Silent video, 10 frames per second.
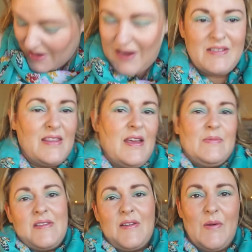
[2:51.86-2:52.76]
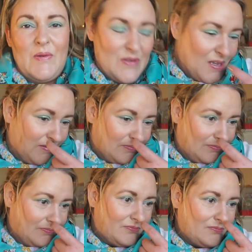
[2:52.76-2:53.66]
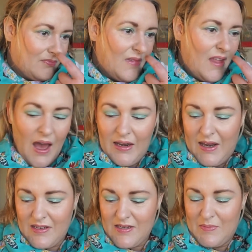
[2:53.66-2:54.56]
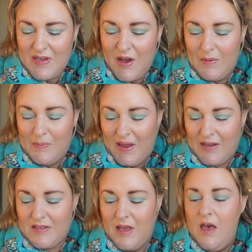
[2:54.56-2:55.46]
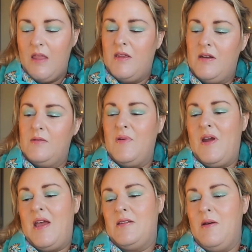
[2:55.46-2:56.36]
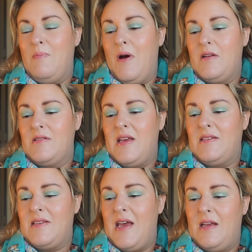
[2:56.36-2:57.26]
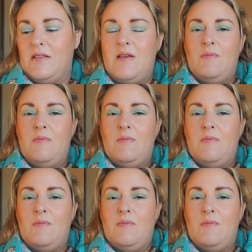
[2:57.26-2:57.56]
Into the empties it goes. Next up is Olaplex, the number 8 Bond Intense